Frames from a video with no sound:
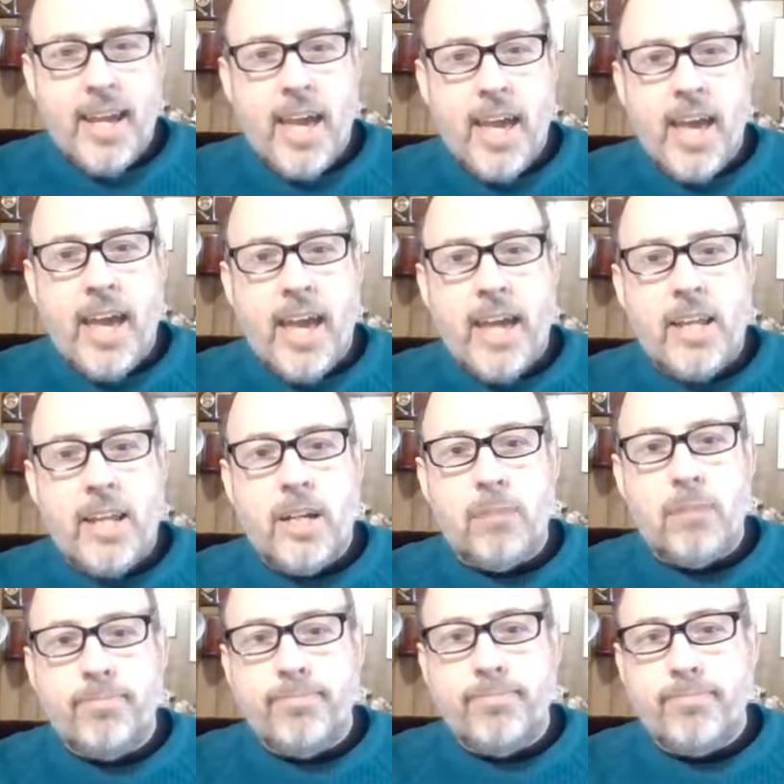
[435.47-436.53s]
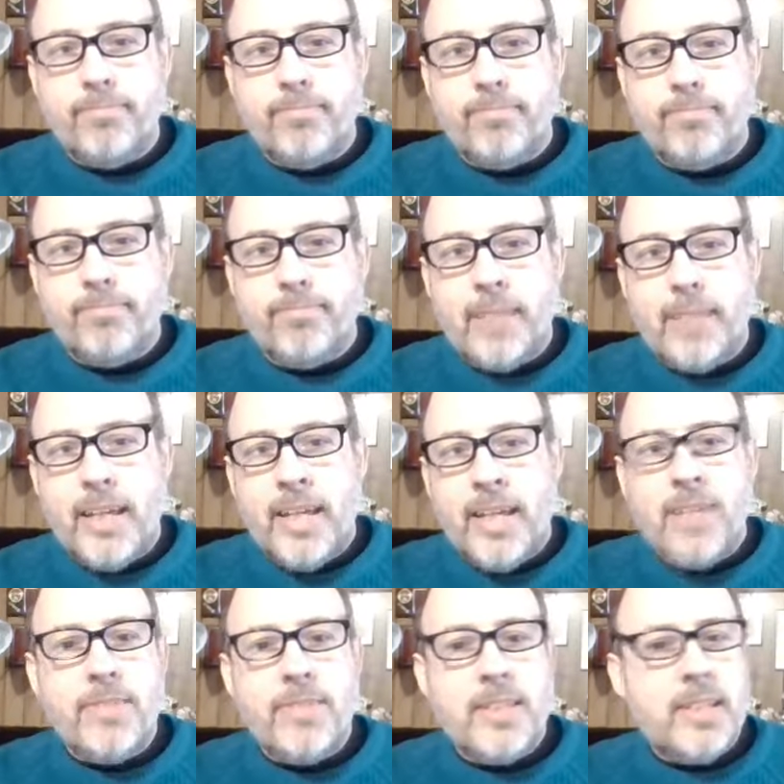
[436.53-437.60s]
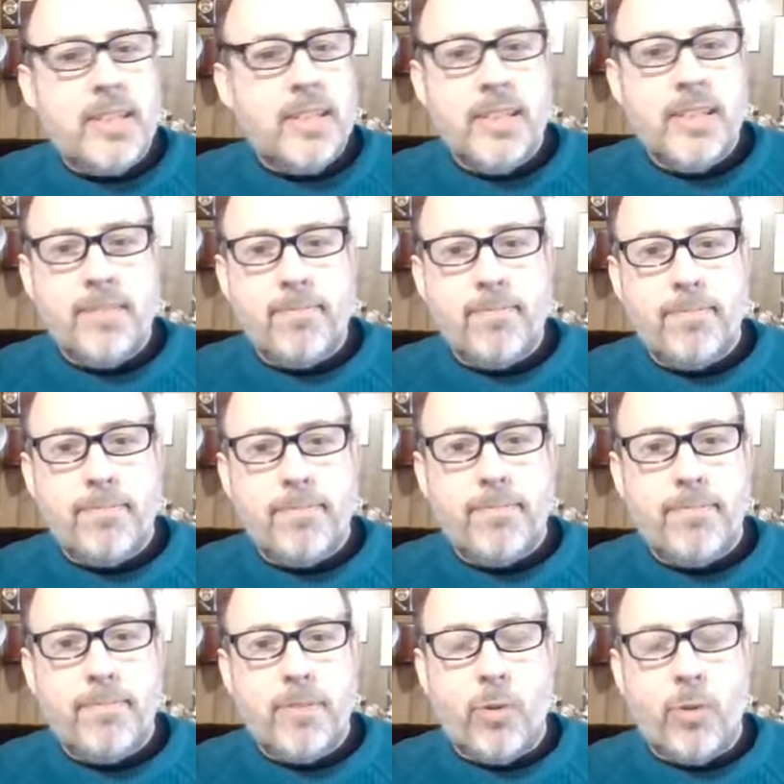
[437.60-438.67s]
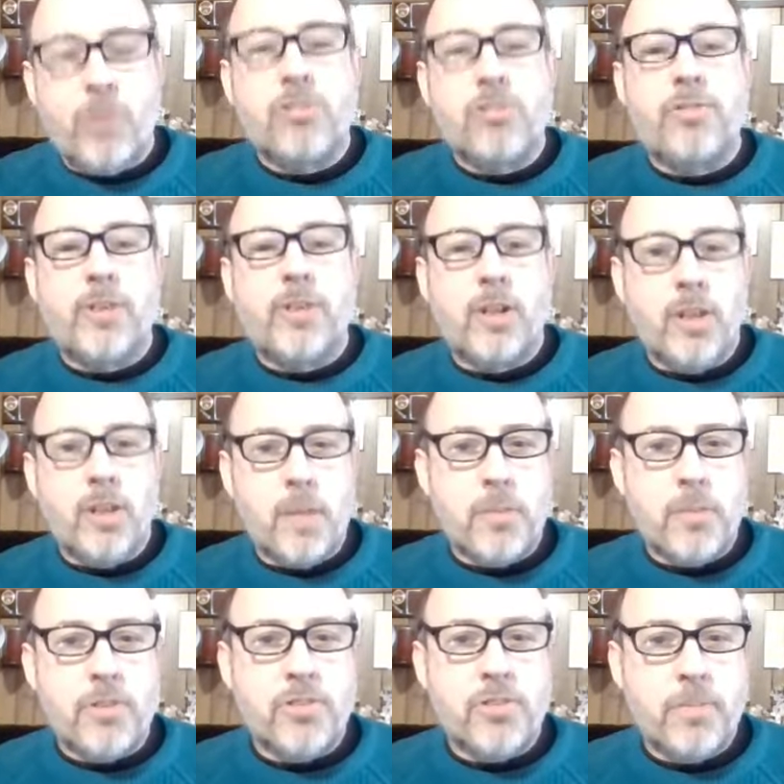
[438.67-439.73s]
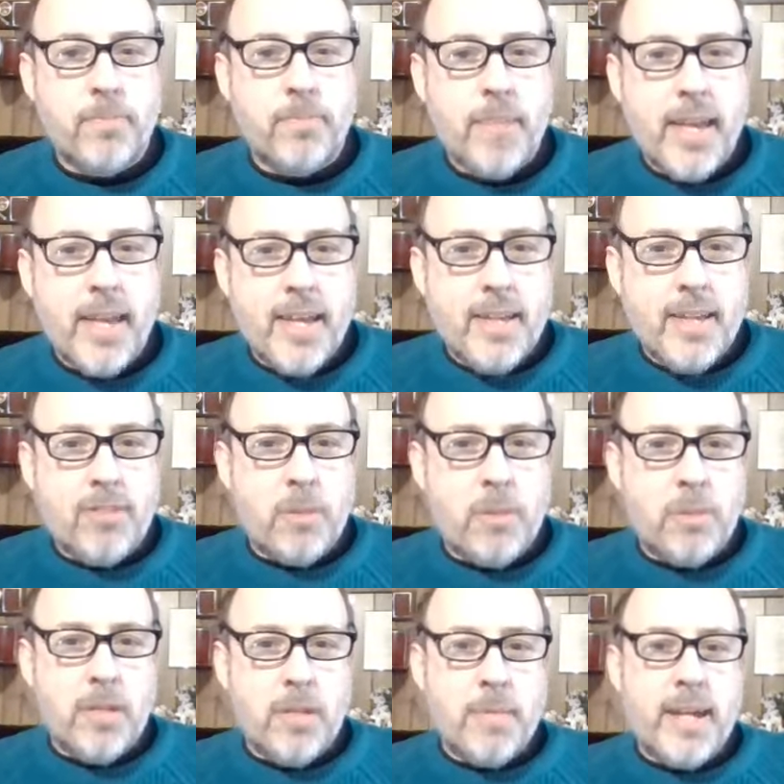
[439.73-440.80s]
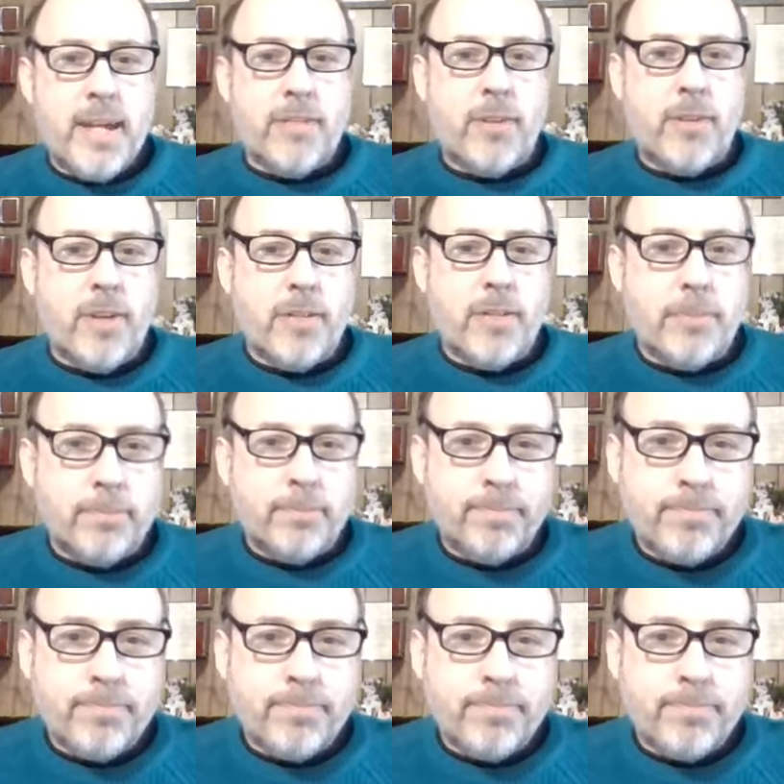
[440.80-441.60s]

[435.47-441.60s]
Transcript: And even Christopher Columbus, someone you may have heard of,